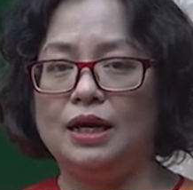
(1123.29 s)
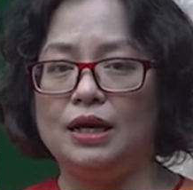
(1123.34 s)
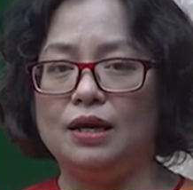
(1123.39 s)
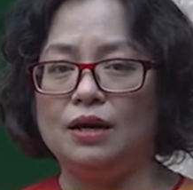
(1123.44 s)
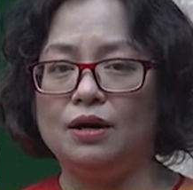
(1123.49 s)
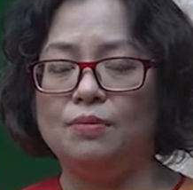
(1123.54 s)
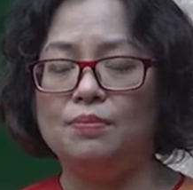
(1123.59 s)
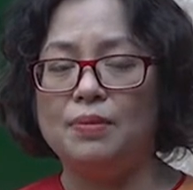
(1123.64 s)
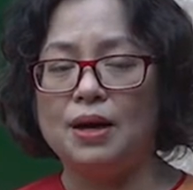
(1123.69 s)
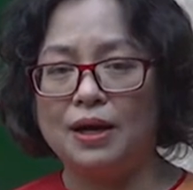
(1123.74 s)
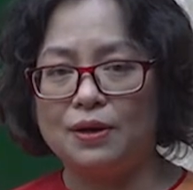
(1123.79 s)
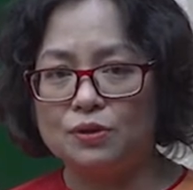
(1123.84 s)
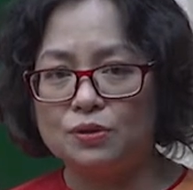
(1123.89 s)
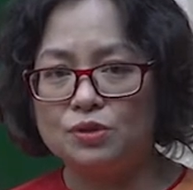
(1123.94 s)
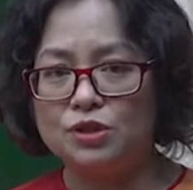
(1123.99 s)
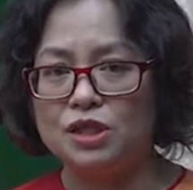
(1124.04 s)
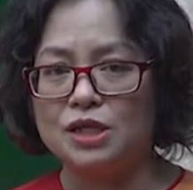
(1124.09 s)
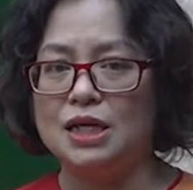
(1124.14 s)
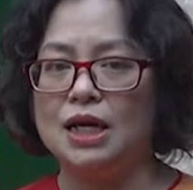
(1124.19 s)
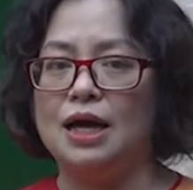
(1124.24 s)

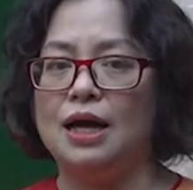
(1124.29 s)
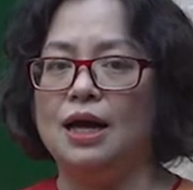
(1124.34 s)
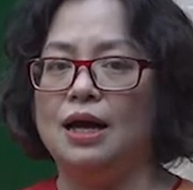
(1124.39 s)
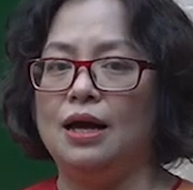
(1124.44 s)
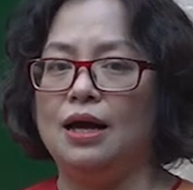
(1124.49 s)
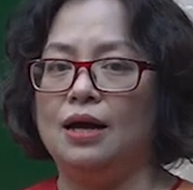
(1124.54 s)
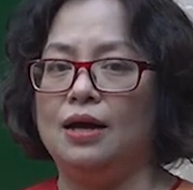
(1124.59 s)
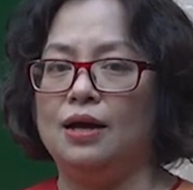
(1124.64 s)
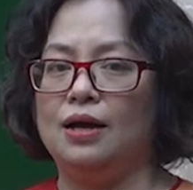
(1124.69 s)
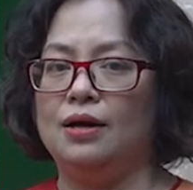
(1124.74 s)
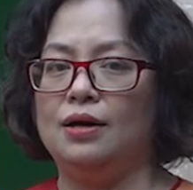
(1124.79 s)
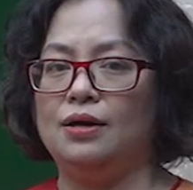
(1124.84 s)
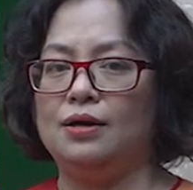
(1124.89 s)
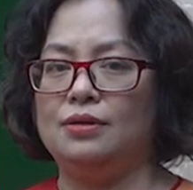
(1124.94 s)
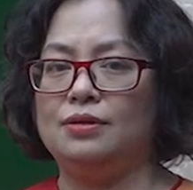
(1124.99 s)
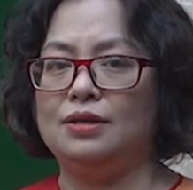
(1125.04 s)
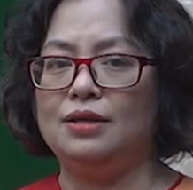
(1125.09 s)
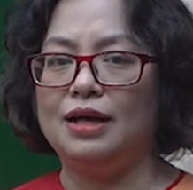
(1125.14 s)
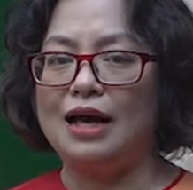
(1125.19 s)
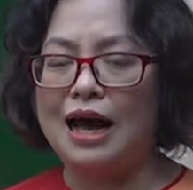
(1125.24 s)
about
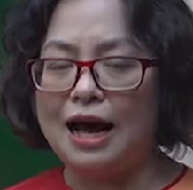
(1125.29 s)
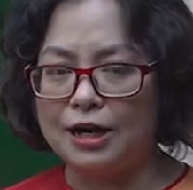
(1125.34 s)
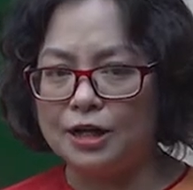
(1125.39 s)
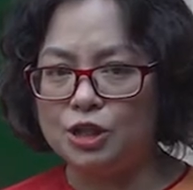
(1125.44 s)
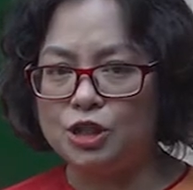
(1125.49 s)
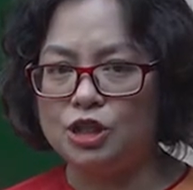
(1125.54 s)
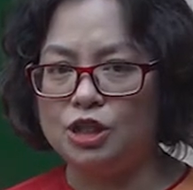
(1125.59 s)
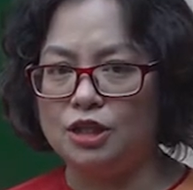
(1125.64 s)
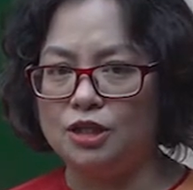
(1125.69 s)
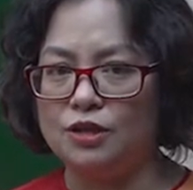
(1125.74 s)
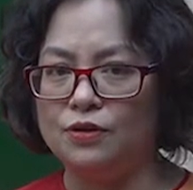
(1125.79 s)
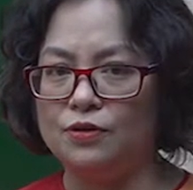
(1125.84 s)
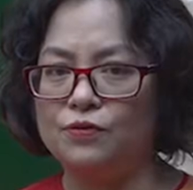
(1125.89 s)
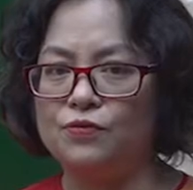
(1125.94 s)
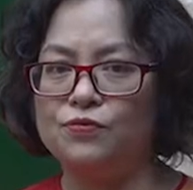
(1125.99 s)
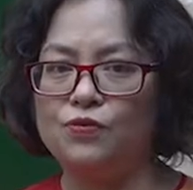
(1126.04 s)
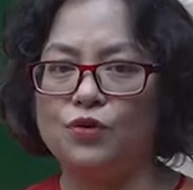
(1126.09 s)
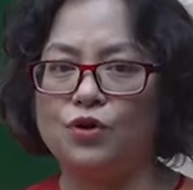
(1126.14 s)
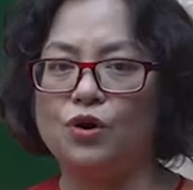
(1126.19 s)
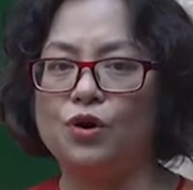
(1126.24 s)
the action
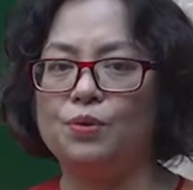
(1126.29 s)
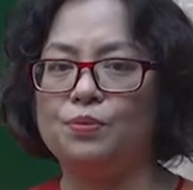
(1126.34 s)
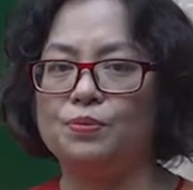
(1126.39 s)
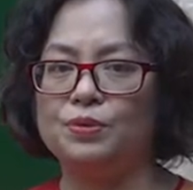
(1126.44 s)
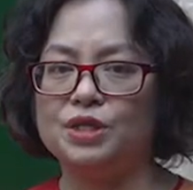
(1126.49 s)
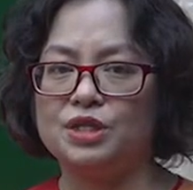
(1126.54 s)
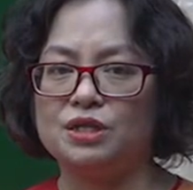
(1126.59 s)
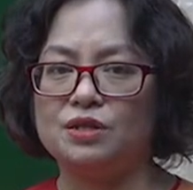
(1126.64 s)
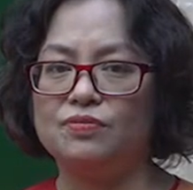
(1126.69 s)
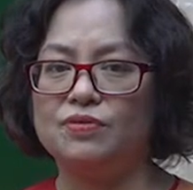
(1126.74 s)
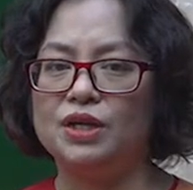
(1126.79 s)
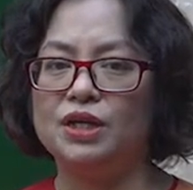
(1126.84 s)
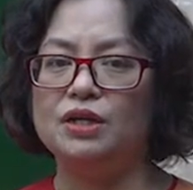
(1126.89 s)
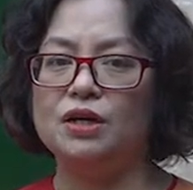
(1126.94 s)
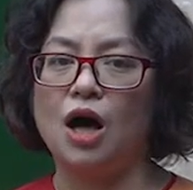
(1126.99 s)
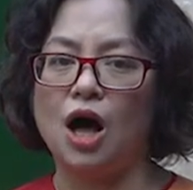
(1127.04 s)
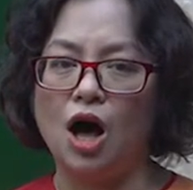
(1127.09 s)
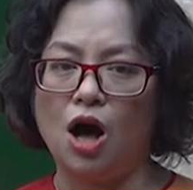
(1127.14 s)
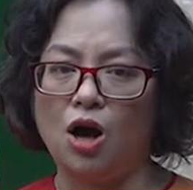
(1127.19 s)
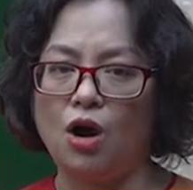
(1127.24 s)
for preserving
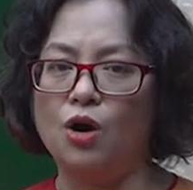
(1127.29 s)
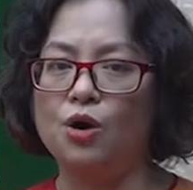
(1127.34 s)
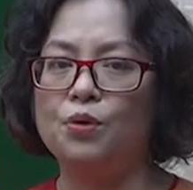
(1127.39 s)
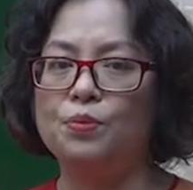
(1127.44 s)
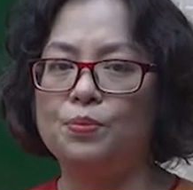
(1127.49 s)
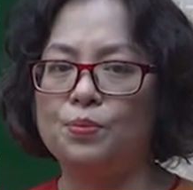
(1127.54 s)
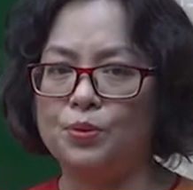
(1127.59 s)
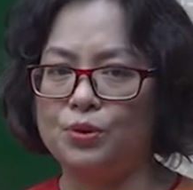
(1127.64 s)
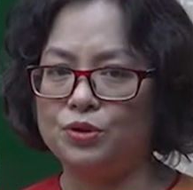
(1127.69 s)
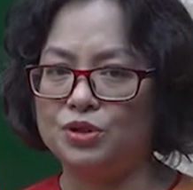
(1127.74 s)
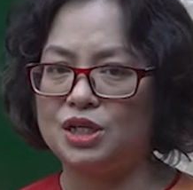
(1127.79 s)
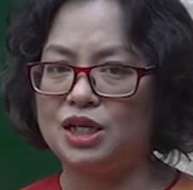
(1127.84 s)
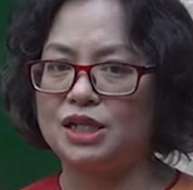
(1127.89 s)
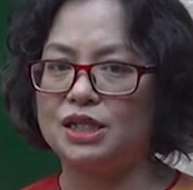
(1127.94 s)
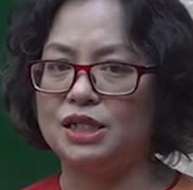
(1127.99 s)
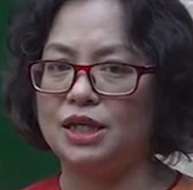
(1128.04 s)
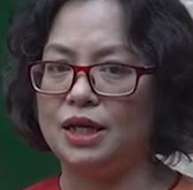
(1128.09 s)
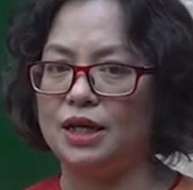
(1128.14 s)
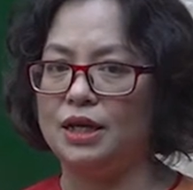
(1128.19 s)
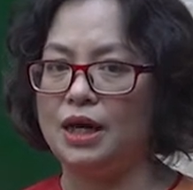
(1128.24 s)
or
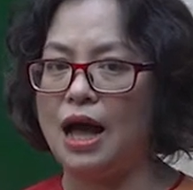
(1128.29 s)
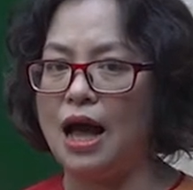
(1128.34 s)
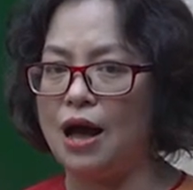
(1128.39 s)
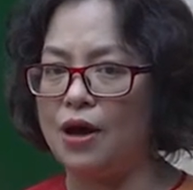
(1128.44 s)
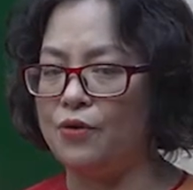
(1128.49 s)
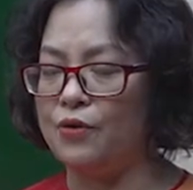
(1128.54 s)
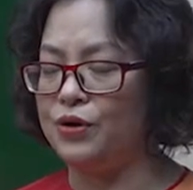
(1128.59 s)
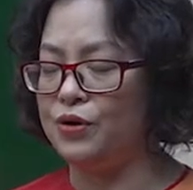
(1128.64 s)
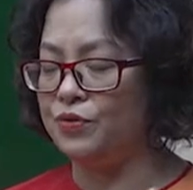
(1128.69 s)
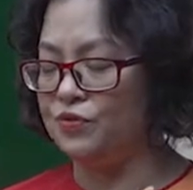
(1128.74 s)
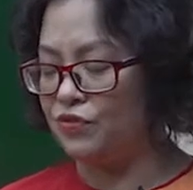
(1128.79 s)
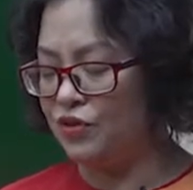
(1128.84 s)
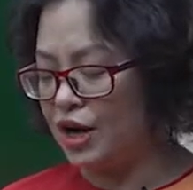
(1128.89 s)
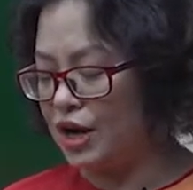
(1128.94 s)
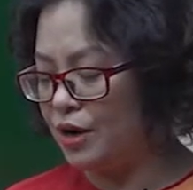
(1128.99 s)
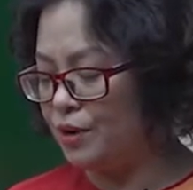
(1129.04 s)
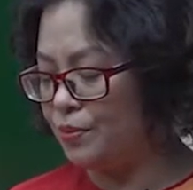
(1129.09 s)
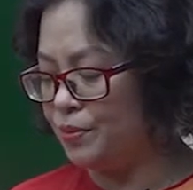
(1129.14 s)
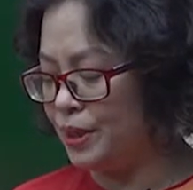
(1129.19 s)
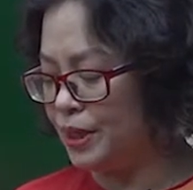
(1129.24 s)
protecting our
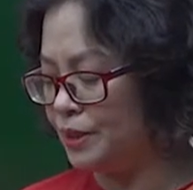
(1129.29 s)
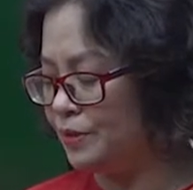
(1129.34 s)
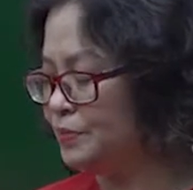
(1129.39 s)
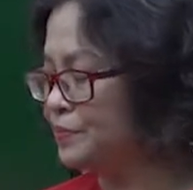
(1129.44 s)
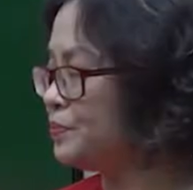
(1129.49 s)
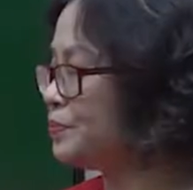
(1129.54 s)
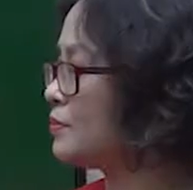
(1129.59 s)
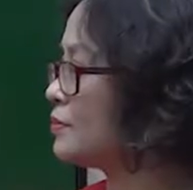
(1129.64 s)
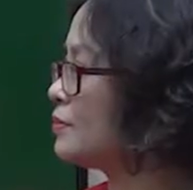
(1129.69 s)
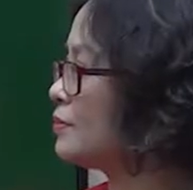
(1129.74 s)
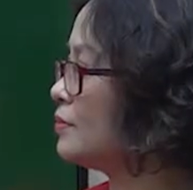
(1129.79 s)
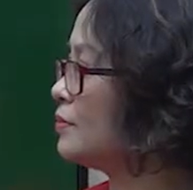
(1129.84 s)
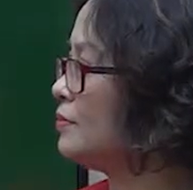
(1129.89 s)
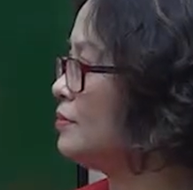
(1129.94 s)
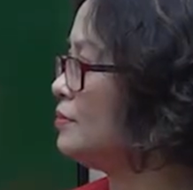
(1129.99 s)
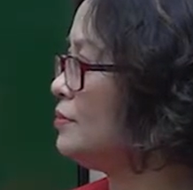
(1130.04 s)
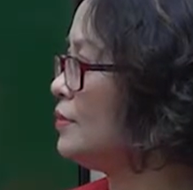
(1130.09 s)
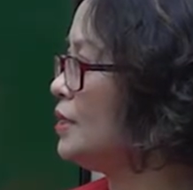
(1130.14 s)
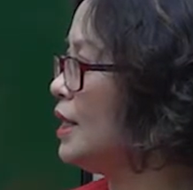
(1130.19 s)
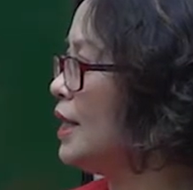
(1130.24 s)
environment.
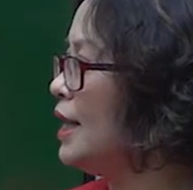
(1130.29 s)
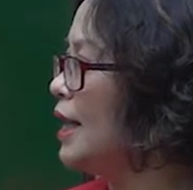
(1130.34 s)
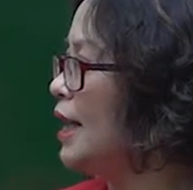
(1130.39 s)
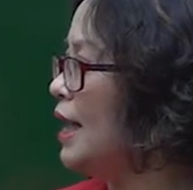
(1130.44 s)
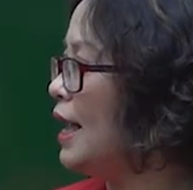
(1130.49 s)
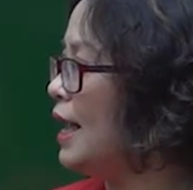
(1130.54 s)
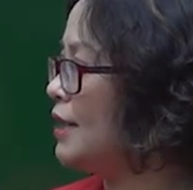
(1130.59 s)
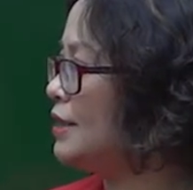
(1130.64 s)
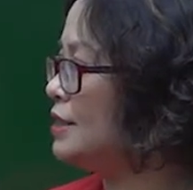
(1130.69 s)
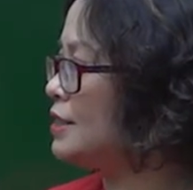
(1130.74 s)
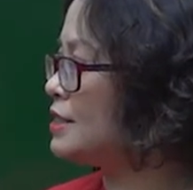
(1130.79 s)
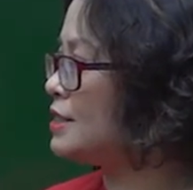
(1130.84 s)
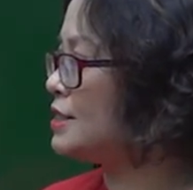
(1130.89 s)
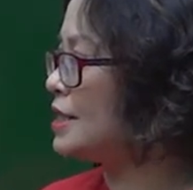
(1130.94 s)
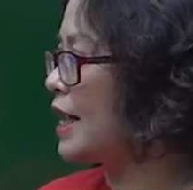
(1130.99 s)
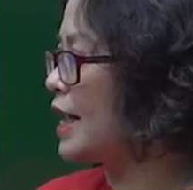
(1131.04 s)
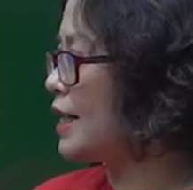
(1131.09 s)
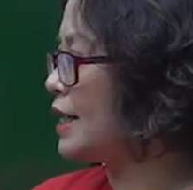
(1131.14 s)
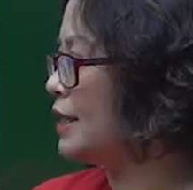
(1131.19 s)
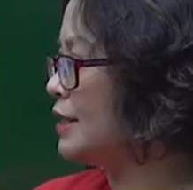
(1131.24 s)
And the
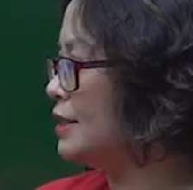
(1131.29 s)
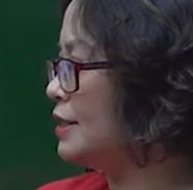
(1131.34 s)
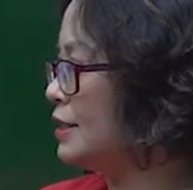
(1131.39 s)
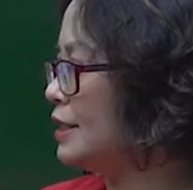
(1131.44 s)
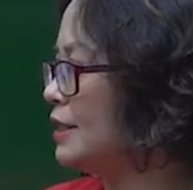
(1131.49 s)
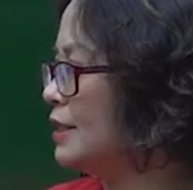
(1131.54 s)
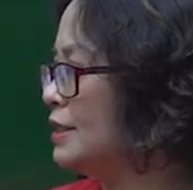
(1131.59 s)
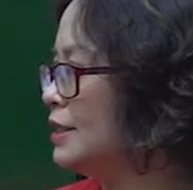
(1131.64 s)
second